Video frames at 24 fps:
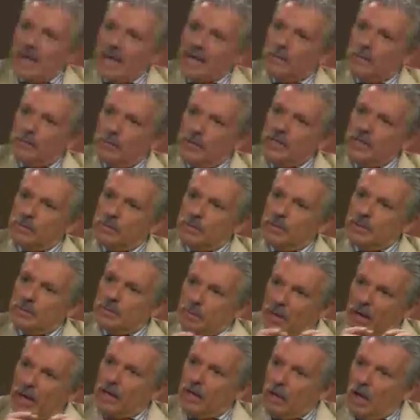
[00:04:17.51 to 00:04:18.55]
arrangement
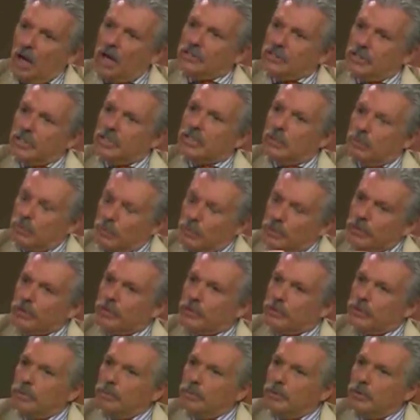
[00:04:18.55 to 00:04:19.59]
biologically with your
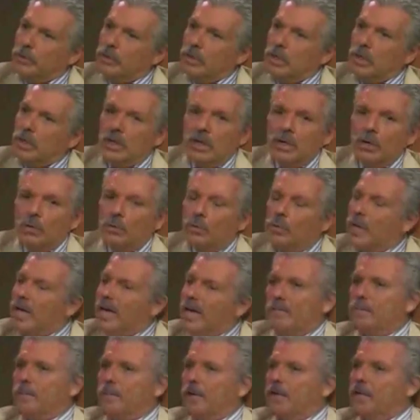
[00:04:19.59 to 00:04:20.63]
tumor, we
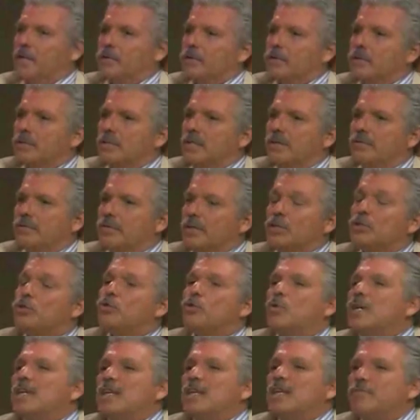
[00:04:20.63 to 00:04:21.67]
have patients living
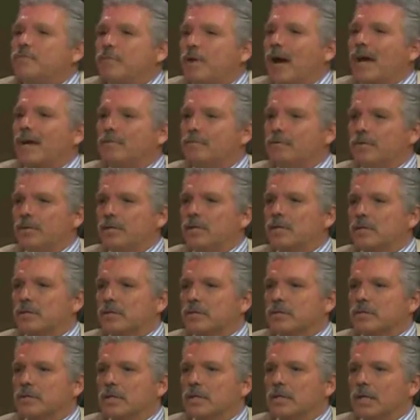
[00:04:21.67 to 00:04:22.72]
twenty-five
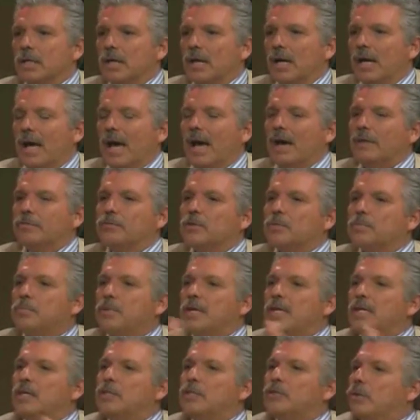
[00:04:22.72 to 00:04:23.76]
years after
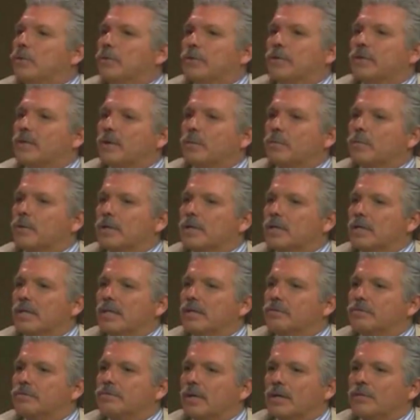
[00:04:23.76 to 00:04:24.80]
being told that they were going to
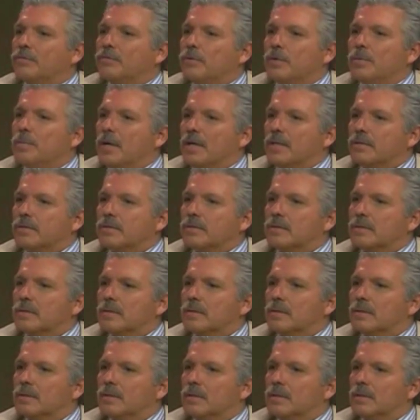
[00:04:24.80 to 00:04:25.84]
live a few months.
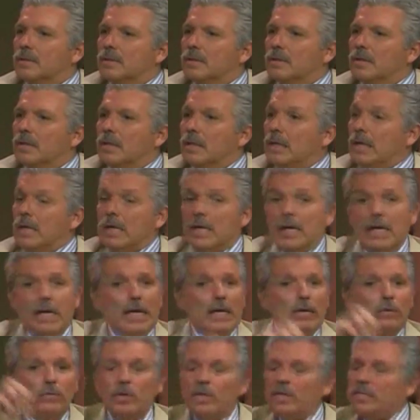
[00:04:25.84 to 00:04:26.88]

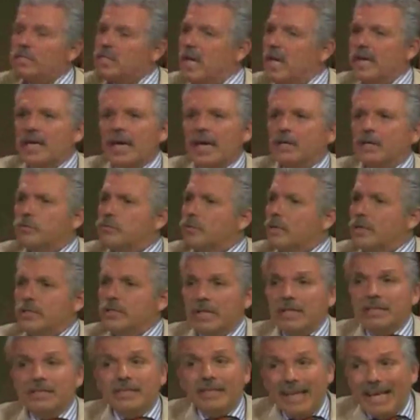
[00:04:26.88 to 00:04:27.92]
And we take x-rays,
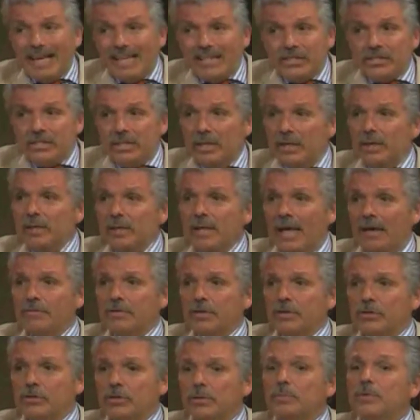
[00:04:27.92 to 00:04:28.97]
and they still have
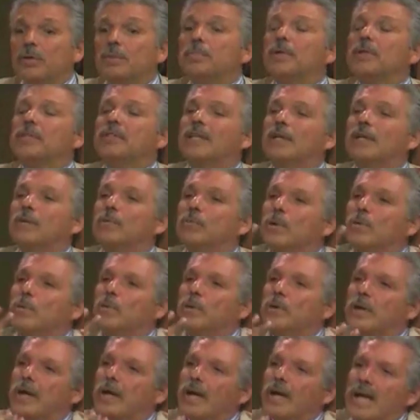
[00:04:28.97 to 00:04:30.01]
the tumor, but they, we
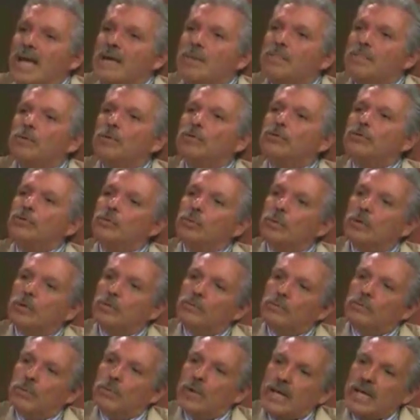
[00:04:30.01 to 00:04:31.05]
were able to
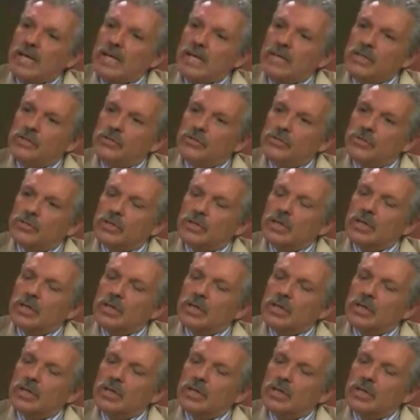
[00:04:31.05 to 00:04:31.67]
arrange